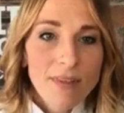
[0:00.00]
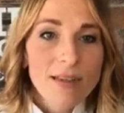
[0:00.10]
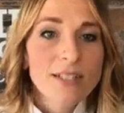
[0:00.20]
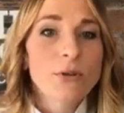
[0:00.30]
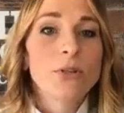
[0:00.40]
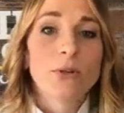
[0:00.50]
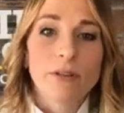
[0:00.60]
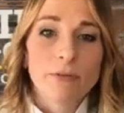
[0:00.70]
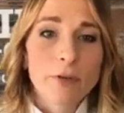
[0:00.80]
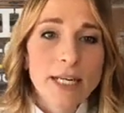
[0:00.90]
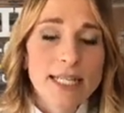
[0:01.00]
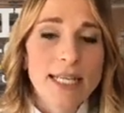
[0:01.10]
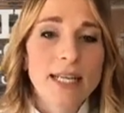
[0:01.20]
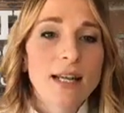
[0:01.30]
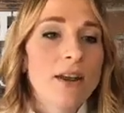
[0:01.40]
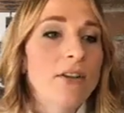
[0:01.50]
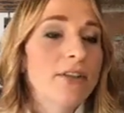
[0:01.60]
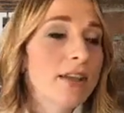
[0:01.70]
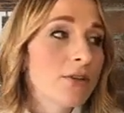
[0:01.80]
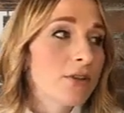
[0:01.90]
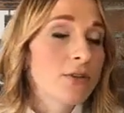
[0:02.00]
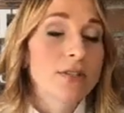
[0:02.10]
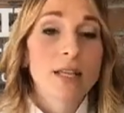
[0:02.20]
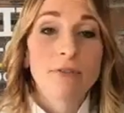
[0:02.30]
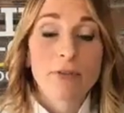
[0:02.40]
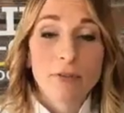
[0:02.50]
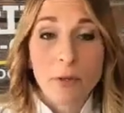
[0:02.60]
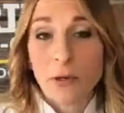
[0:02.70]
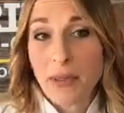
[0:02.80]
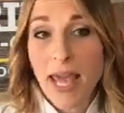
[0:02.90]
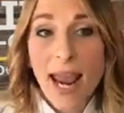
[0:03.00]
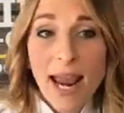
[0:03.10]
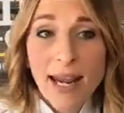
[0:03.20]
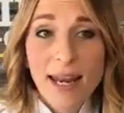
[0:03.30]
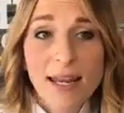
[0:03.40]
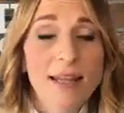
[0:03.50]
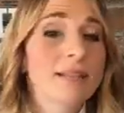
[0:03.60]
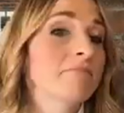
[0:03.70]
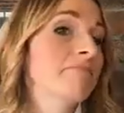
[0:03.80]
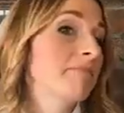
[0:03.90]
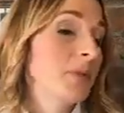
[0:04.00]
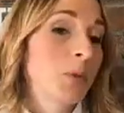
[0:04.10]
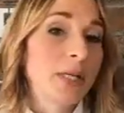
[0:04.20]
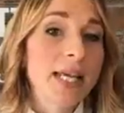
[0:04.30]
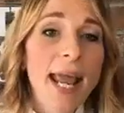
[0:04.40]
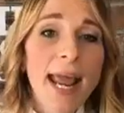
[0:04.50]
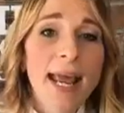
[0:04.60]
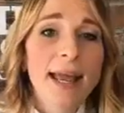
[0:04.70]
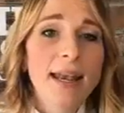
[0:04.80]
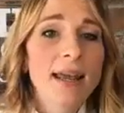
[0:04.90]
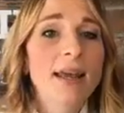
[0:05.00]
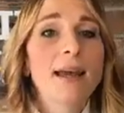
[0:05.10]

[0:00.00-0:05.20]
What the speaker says: So you can freeze it. Another thing you can do is, if you're familiar with canning, you could can.